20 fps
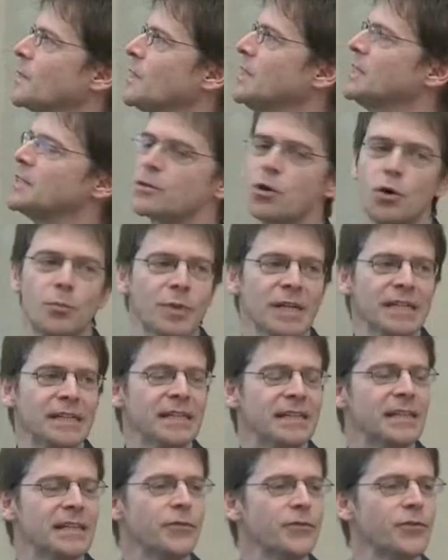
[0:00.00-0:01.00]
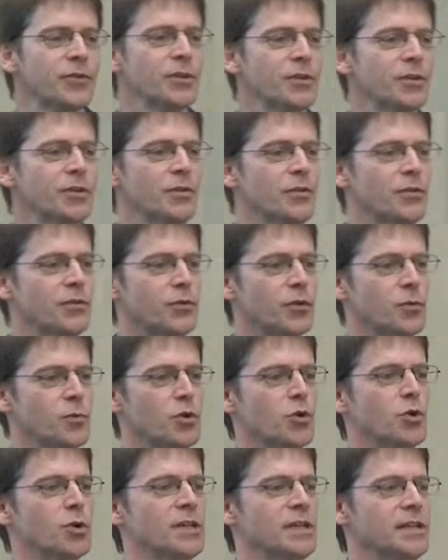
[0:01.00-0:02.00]
It's completely different from
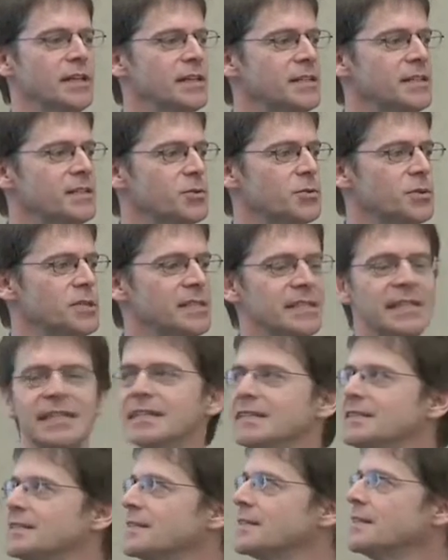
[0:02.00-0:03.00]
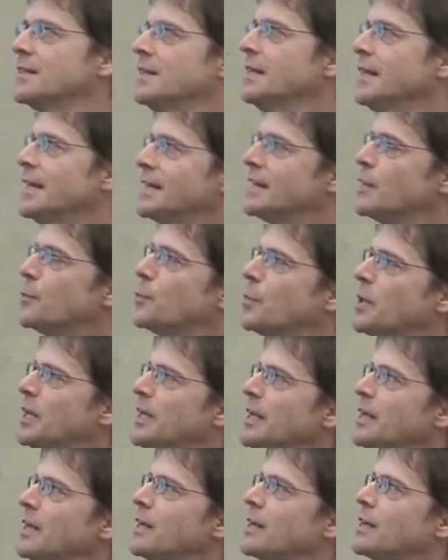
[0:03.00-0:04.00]
ordinary suicide the
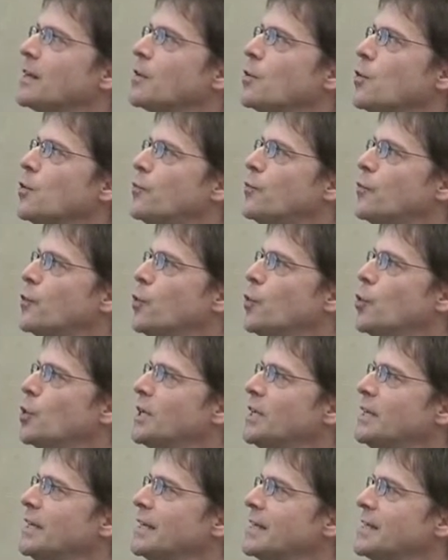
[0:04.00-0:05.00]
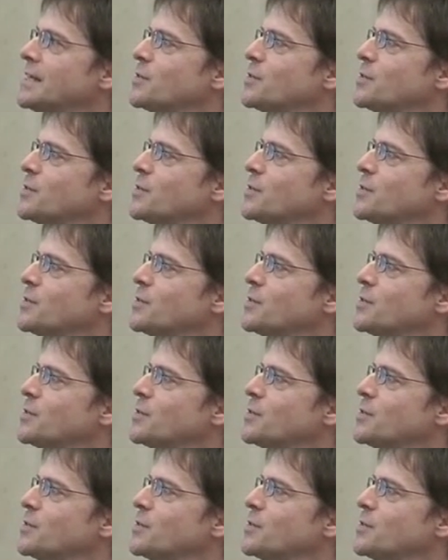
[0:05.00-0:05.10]
peak of ordinary